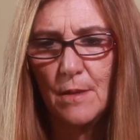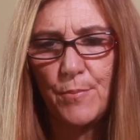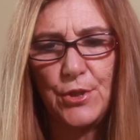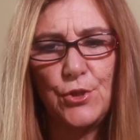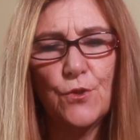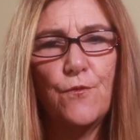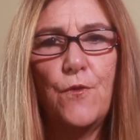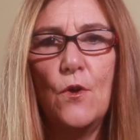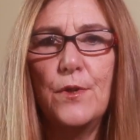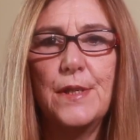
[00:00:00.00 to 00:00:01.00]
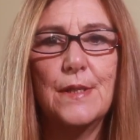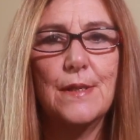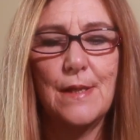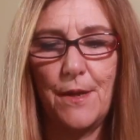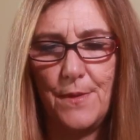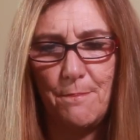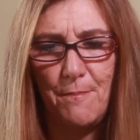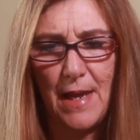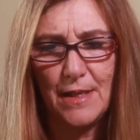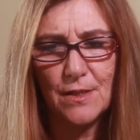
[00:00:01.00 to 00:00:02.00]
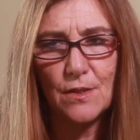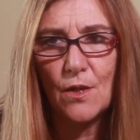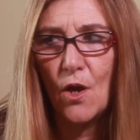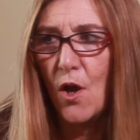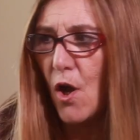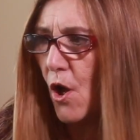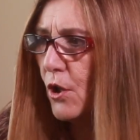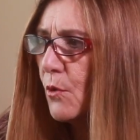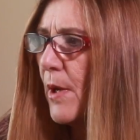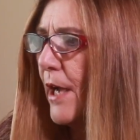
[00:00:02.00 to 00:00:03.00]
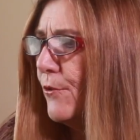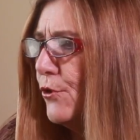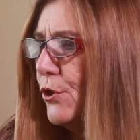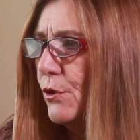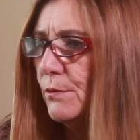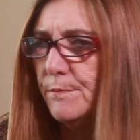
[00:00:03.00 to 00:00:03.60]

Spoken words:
But your focus is on the mess all around you.